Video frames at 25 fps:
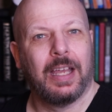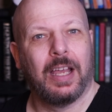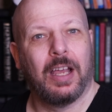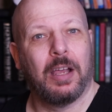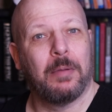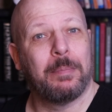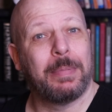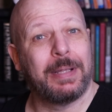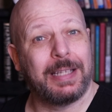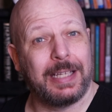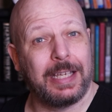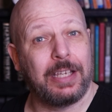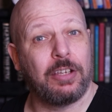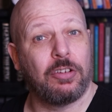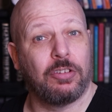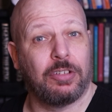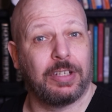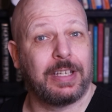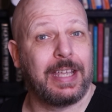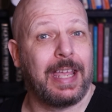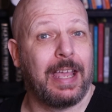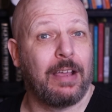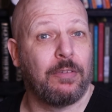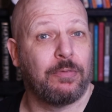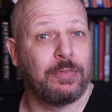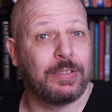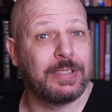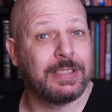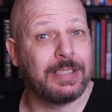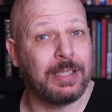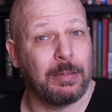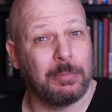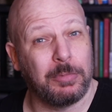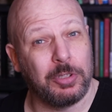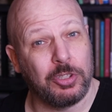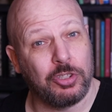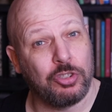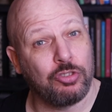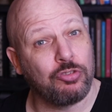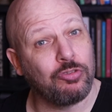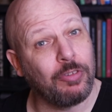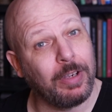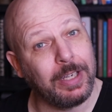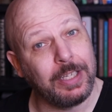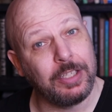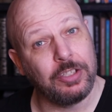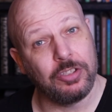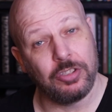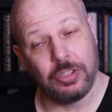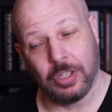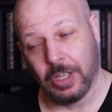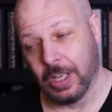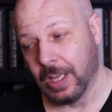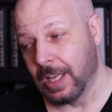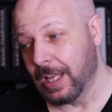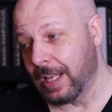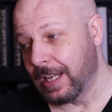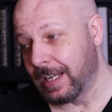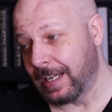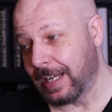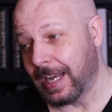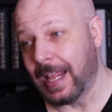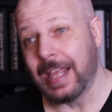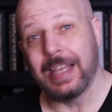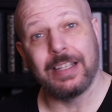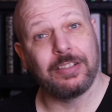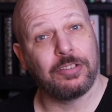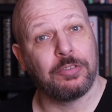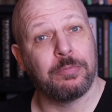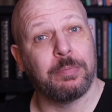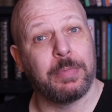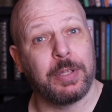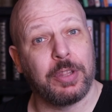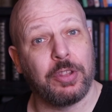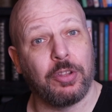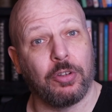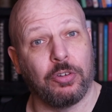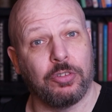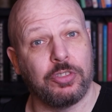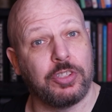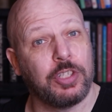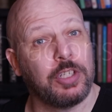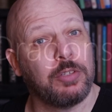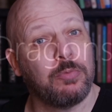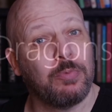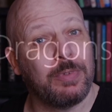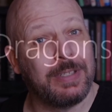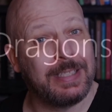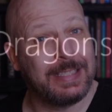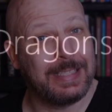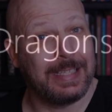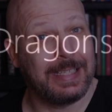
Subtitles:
But it could account for some of the strange layers of mythology we